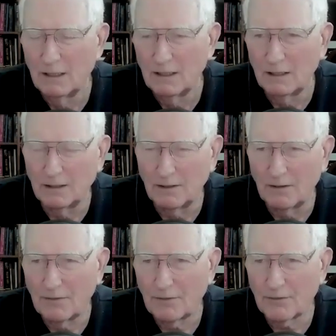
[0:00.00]
uh,
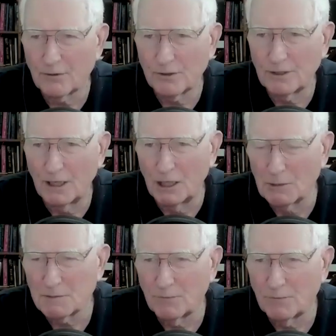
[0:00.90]
third
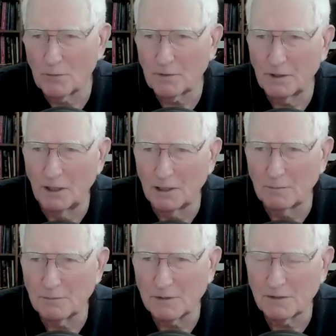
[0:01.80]
columns, fourth
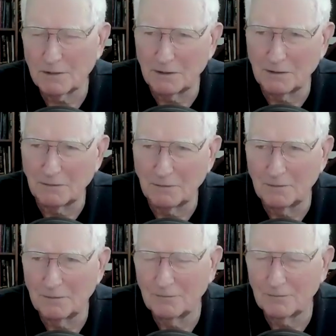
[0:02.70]
columns, uh,
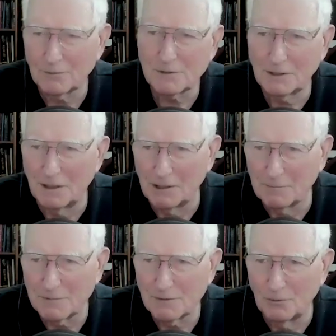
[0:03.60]
first
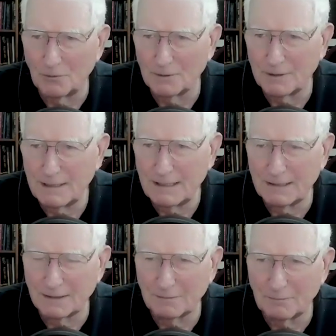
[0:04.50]
columns, all
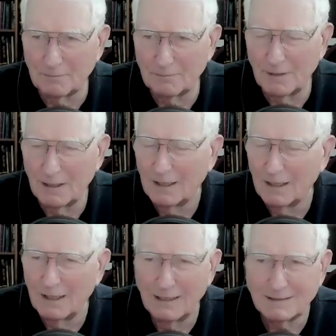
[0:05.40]
neat. And
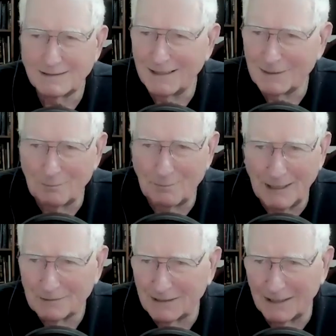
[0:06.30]
it's not
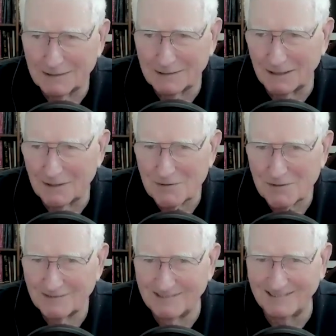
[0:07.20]
about that, guys.